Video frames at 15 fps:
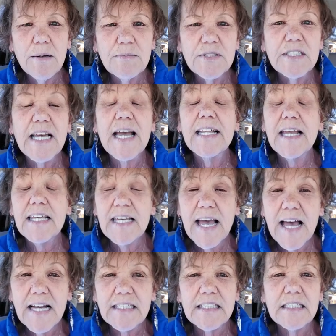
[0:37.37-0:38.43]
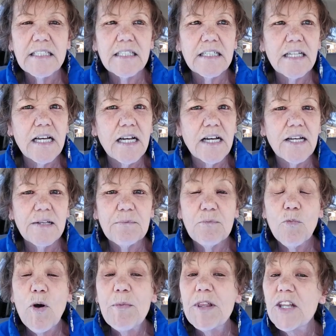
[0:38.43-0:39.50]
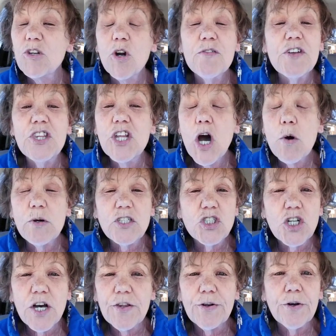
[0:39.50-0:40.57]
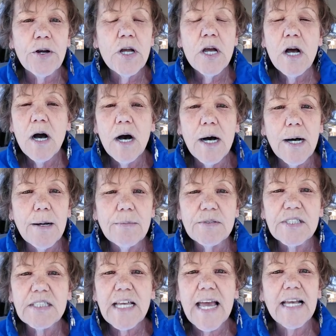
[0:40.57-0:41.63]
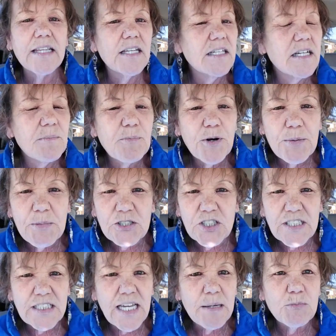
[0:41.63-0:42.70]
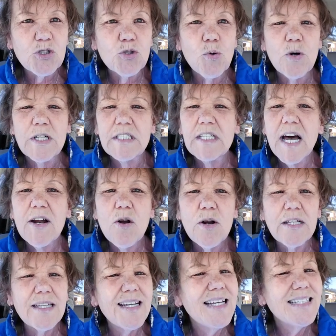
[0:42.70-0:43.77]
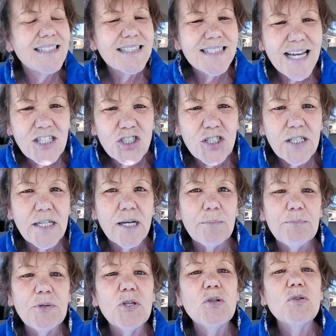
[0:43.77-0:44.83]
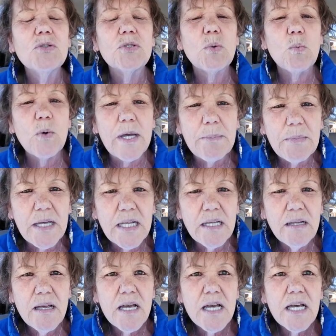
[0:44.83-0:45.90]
saying that, yes, women that don't even know each other, saying pretty much the same stories. Not only did he sexually abuse women,